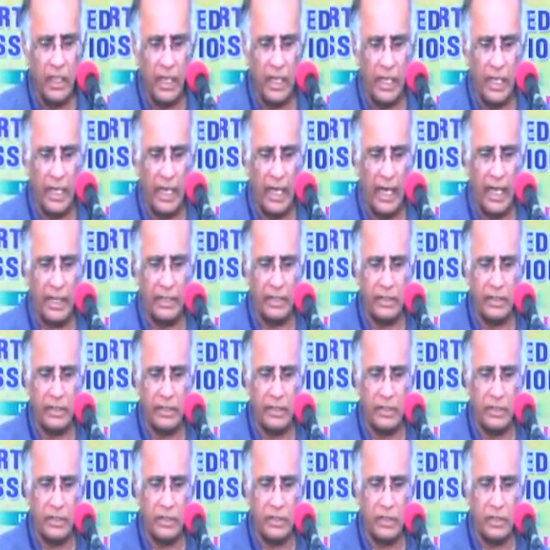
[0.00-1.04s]
And
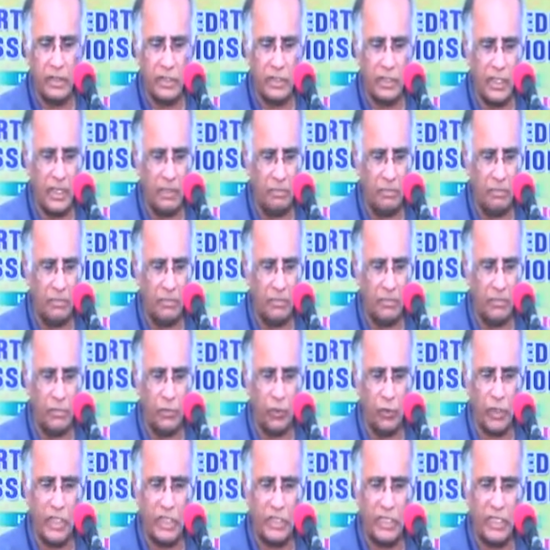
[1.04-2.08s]
this is him. You
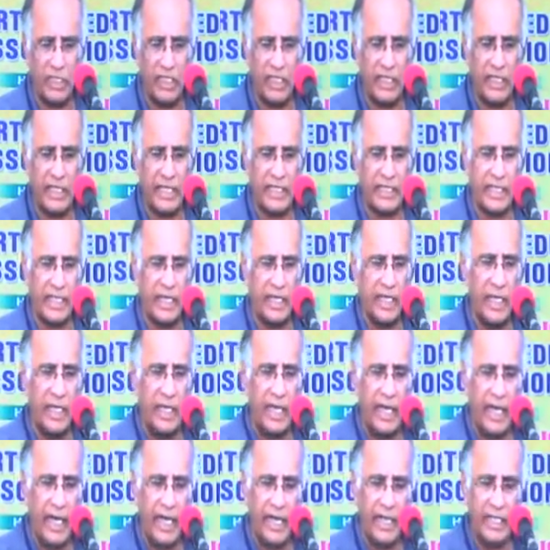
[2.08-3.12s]
can see that the
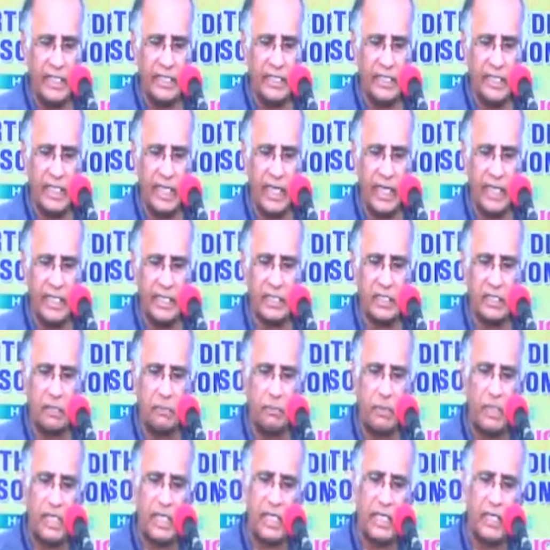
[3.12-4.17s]
head is
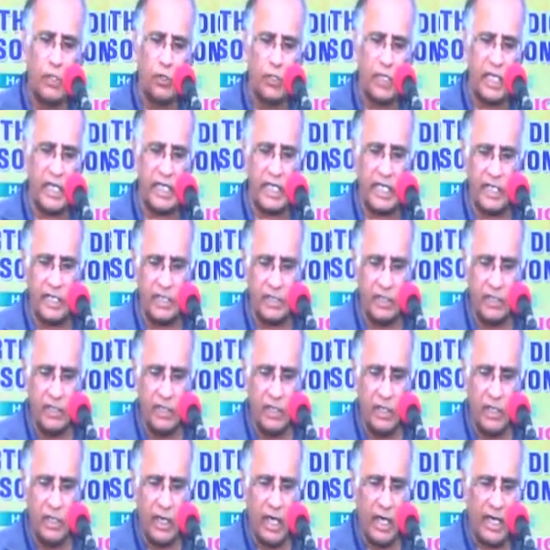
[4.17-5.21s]
completely rotated,
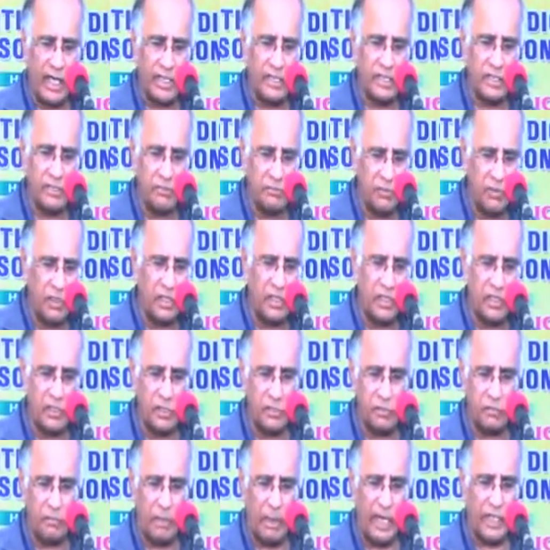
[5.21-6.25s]
and in
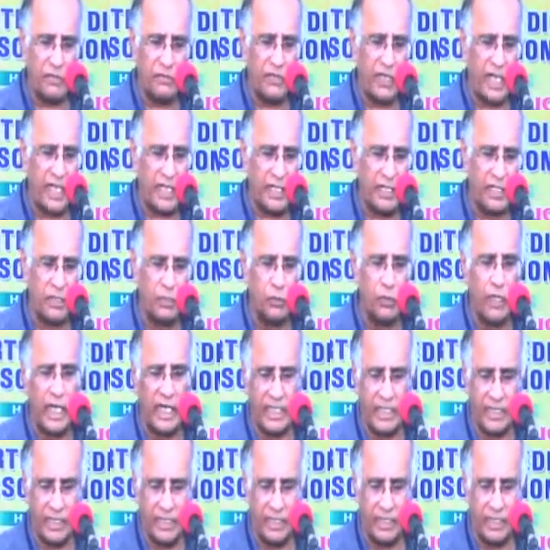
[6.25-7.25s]
spite of that, it united.